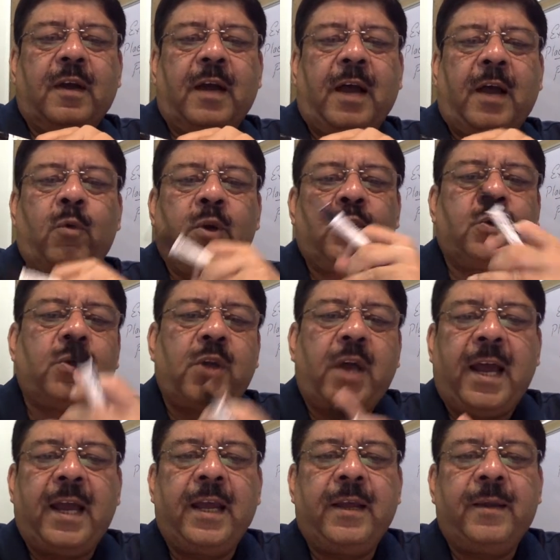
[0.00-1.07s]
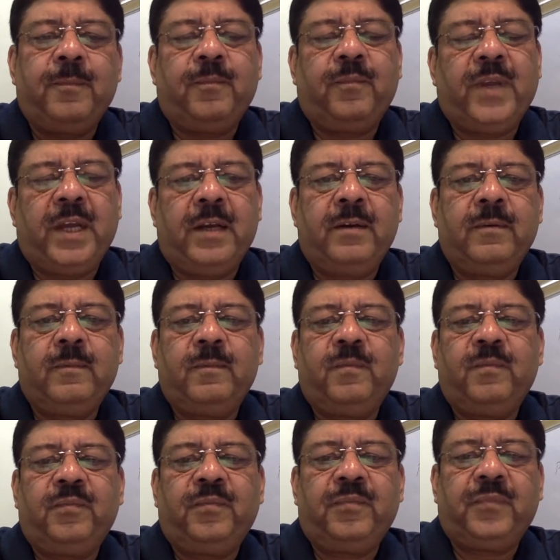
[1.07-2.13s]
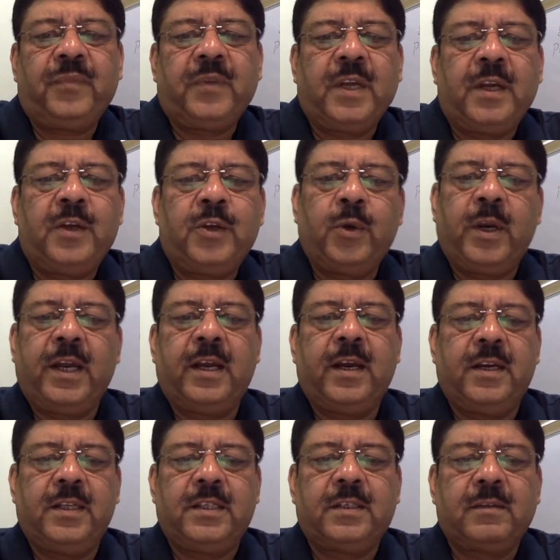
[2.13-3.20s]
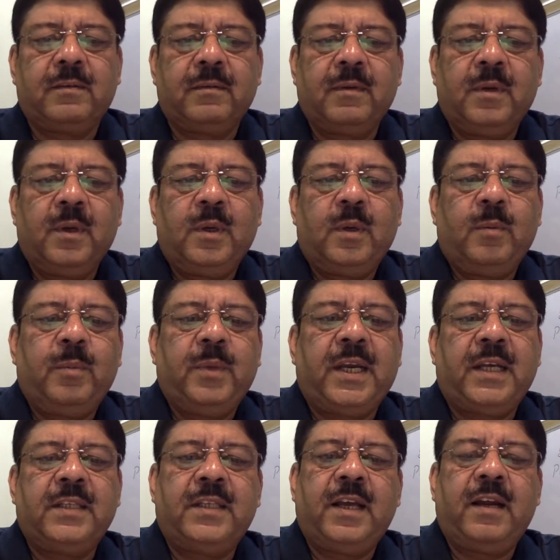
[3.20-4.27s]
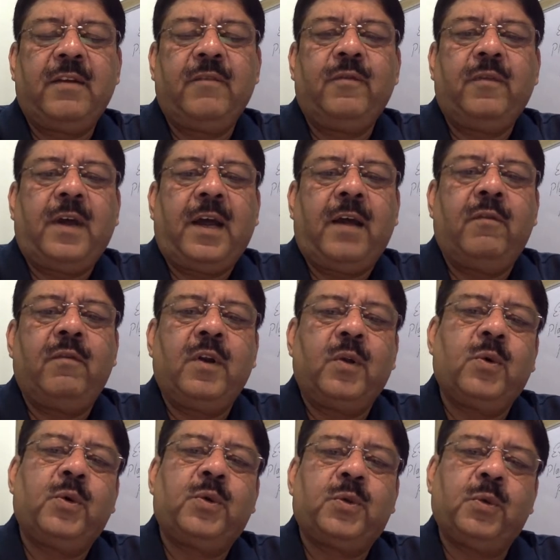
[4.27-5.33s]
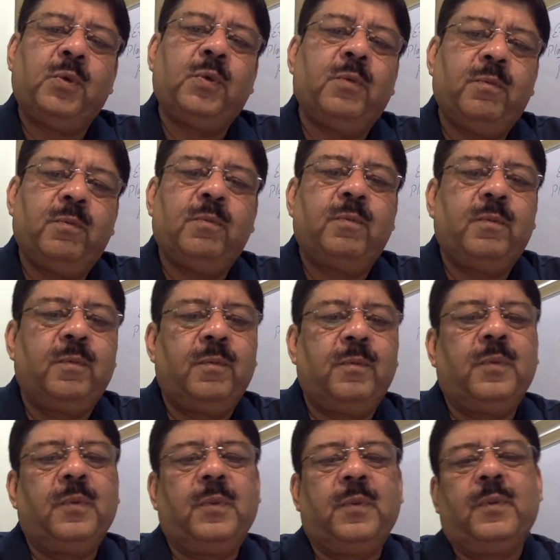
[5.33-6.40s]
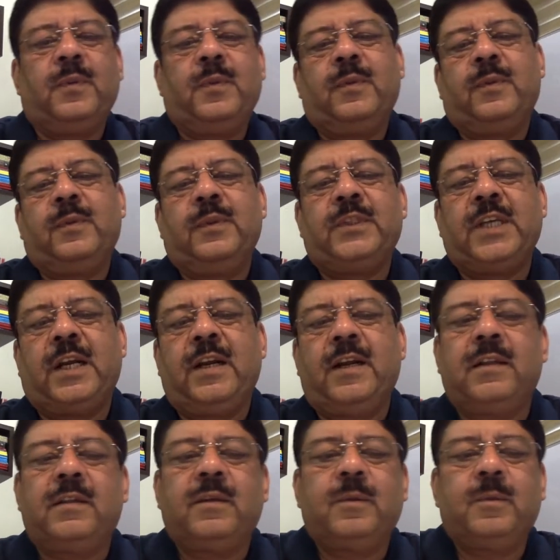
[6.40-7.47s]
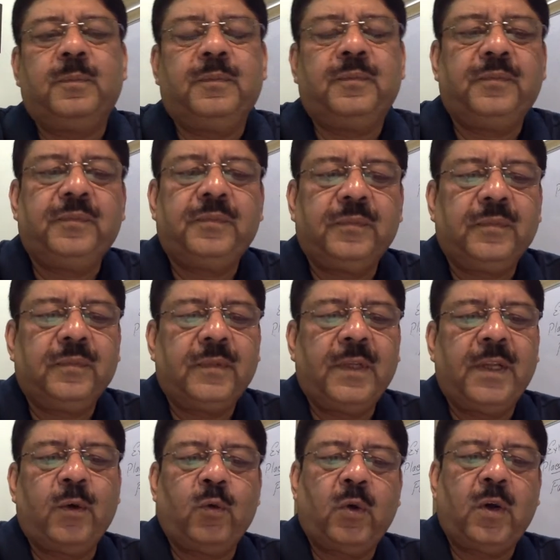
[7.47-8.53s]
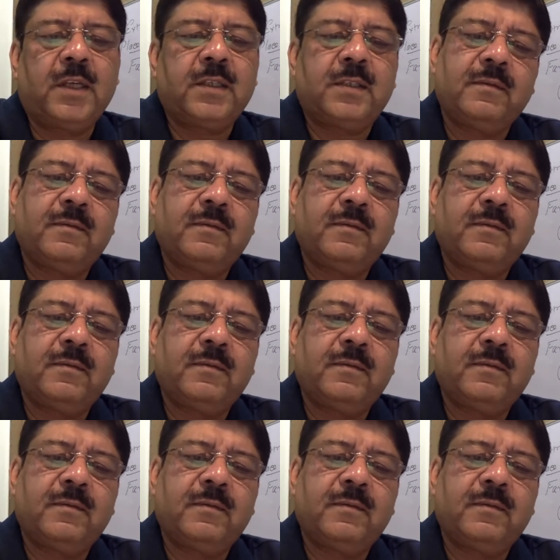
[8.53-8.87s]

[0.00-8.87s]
I want to die during Hajj, because then I will go to Jannat. There was.